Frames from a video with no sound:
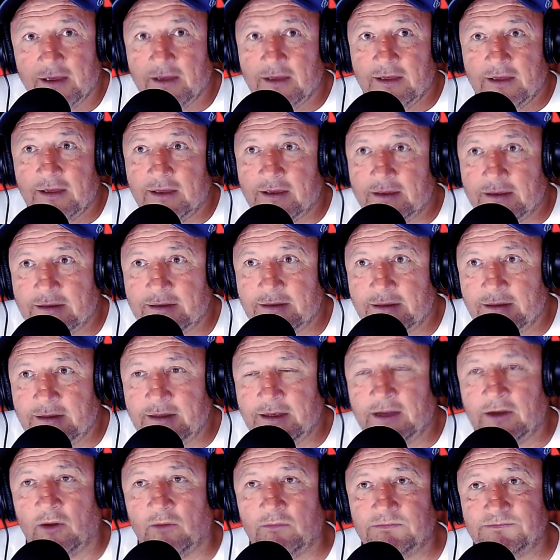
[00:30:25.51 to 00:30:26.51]
Oh, thank you.
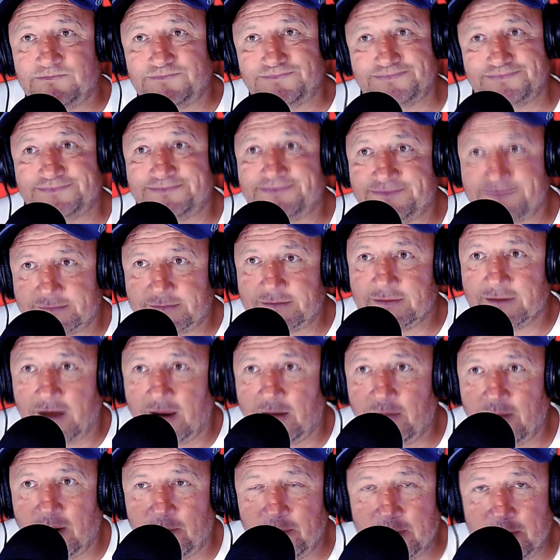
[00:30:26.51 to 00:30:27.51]
You know,
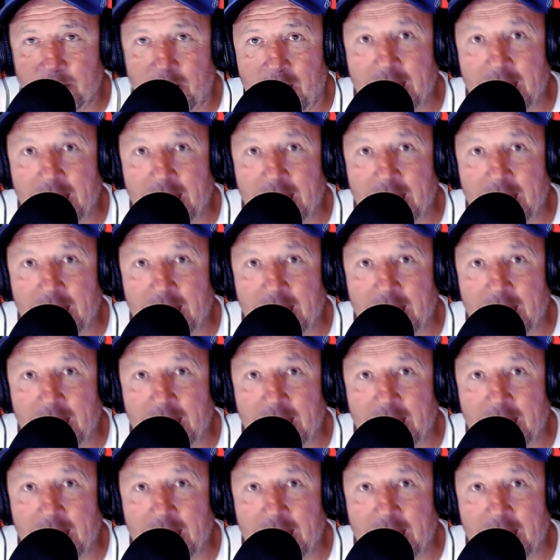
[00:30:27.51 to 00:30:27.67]
I, I mean,